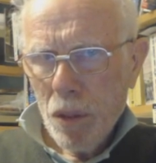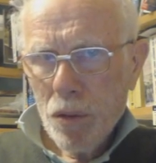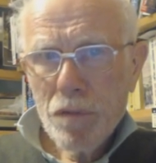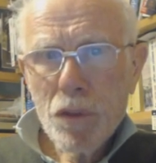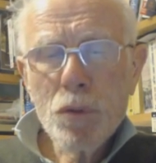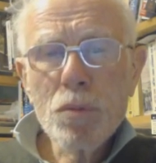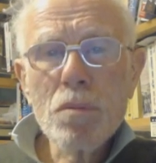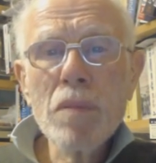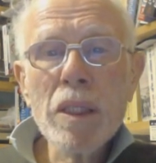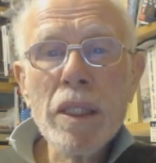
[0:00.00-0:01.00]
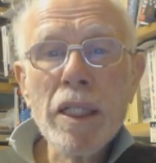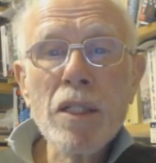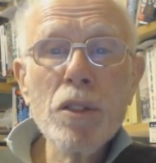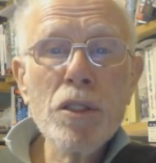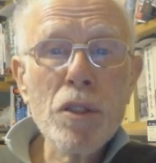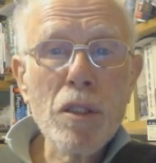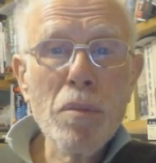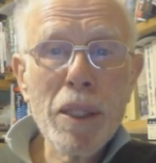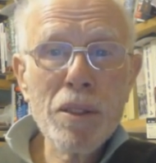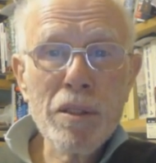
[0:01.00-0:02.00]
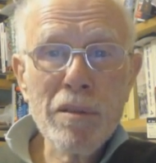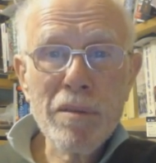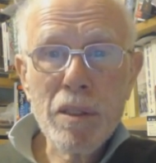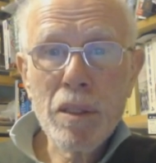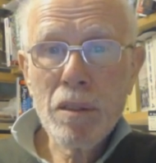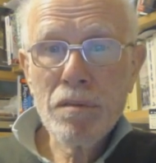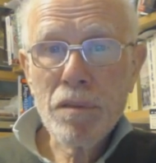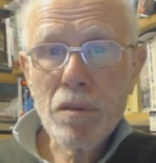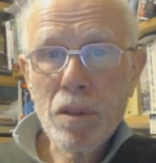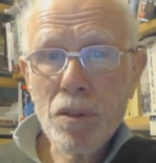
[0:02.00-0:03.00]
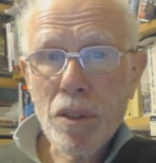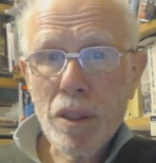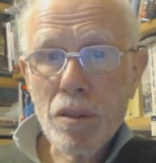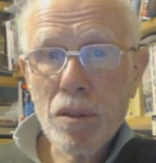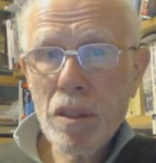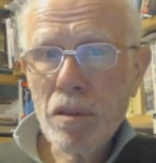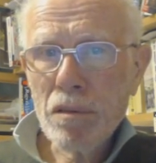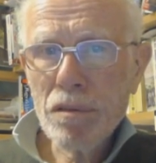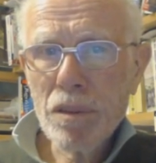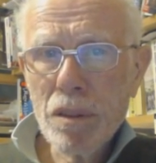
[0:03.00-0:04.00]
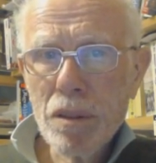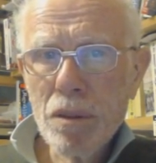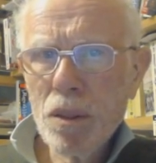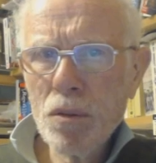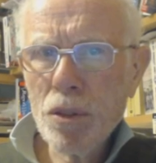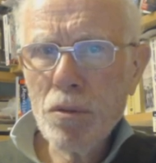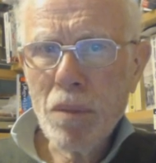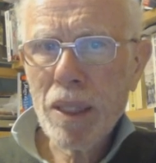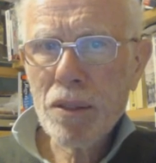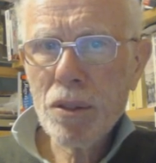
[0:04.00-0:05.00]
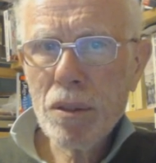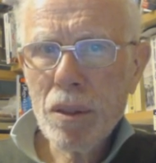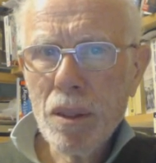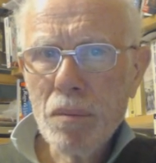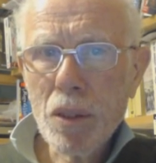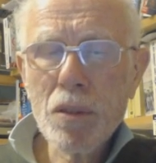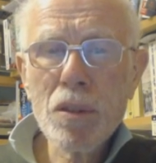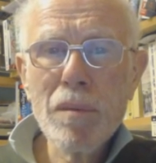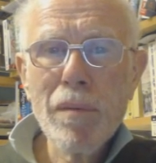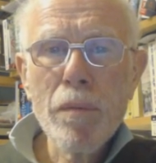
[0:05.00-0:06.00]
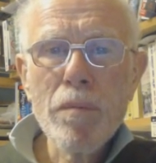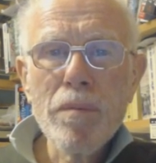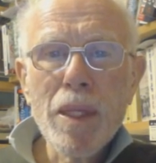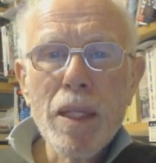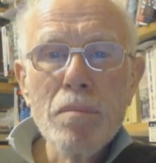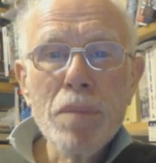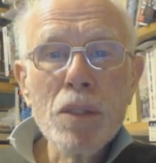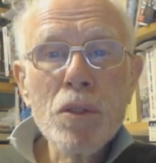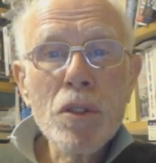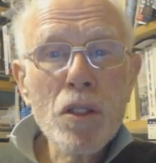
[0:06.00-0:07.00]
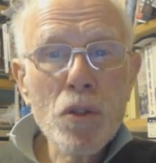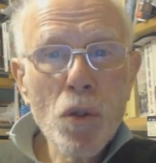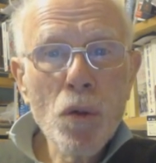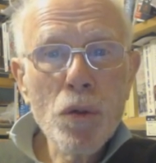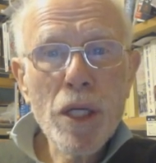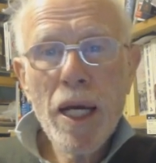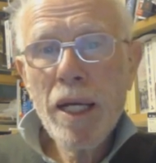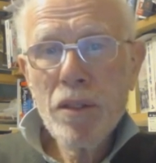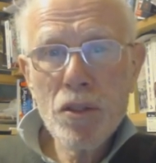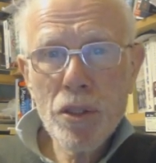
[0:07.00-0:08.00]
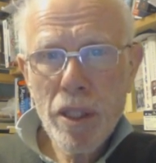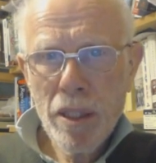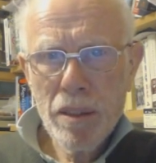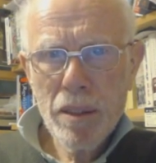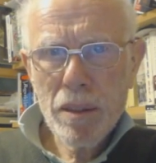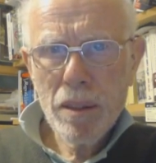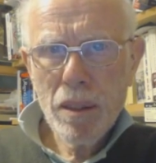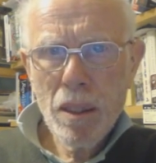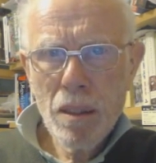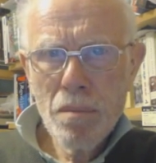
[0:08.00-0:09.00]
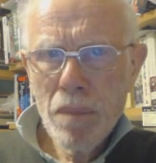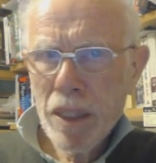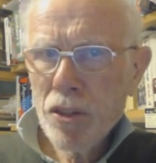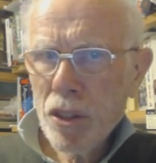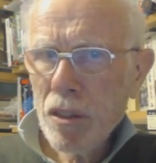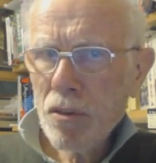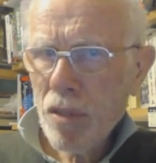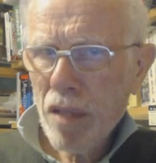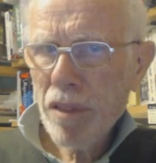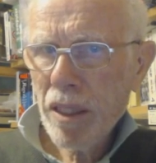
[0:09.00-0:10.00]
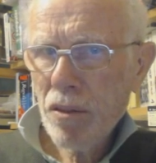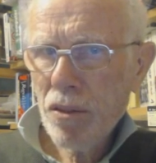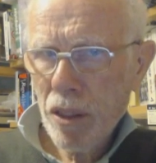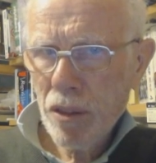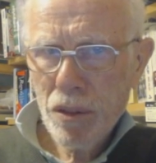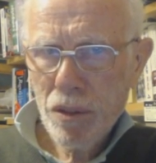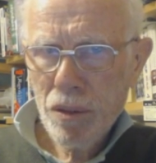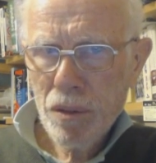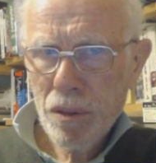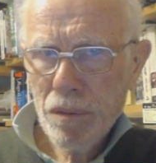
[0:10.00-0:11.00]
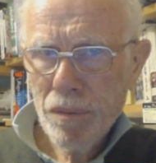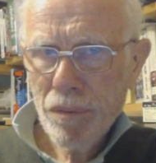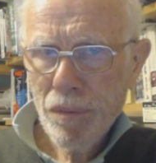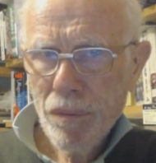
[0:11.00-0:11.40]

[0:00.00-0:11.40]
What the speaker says: because if you merely increase the capacity of the Dartford crossing itself, you don't do much, because both the north and the south are major traffic junctions.